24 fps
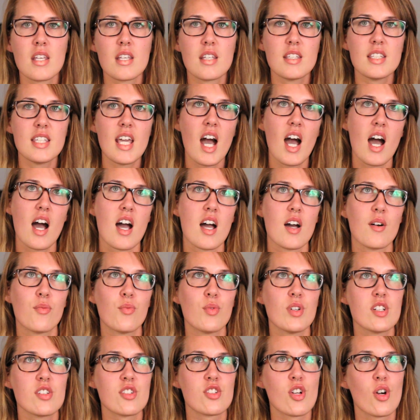Yeah, if
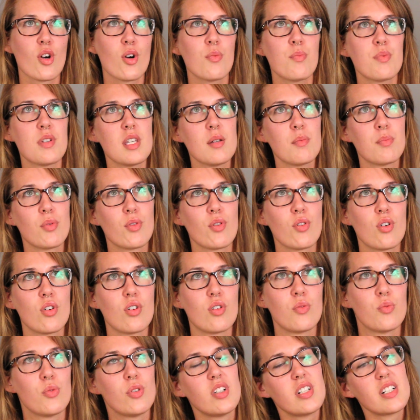we show
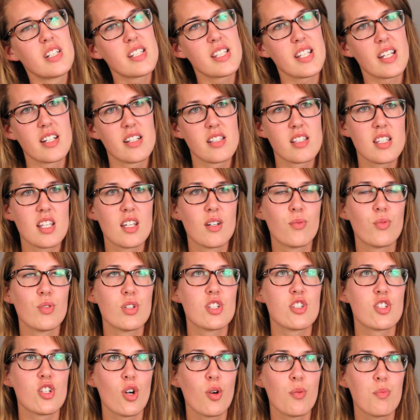people, well, in a sense, if we
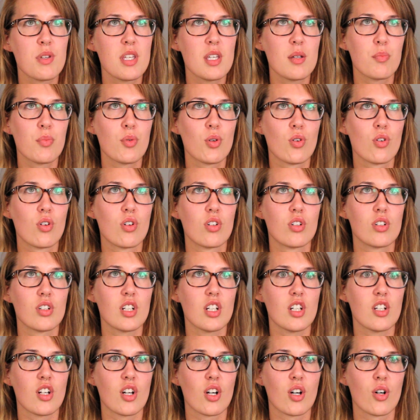show people,
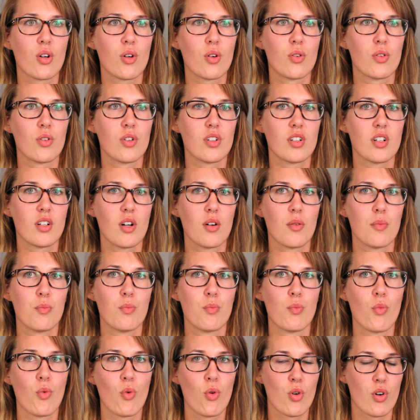you know,
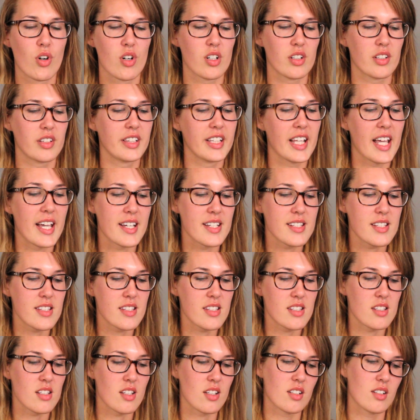
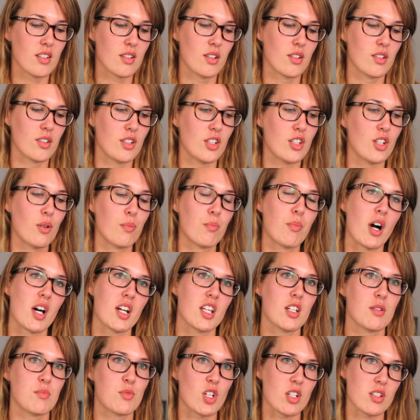less, you know,
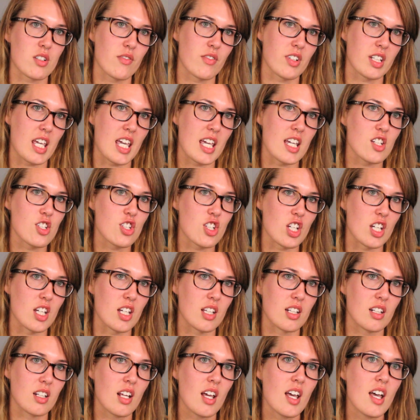body
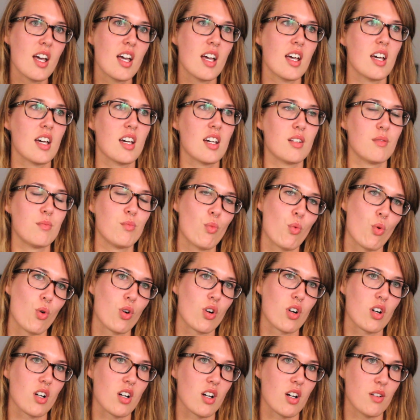objectification and
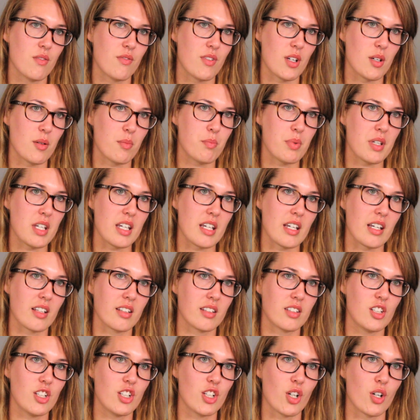more of it being,
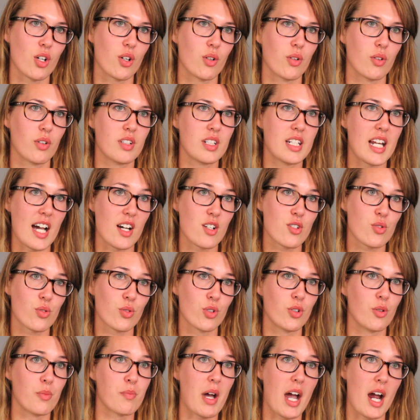you know,
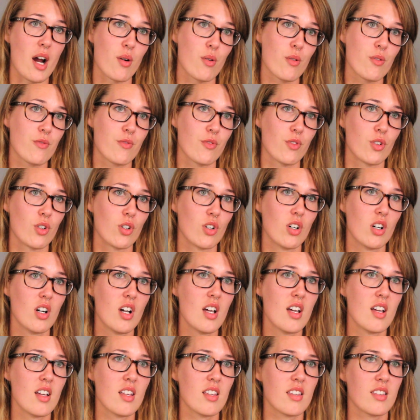natural and powerful,
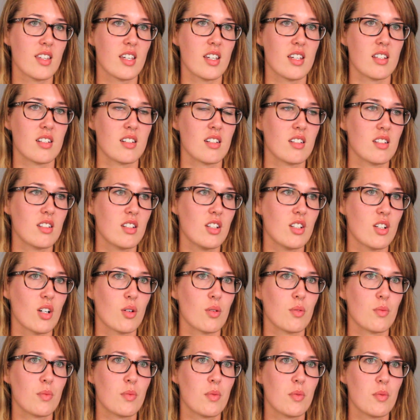then, you know,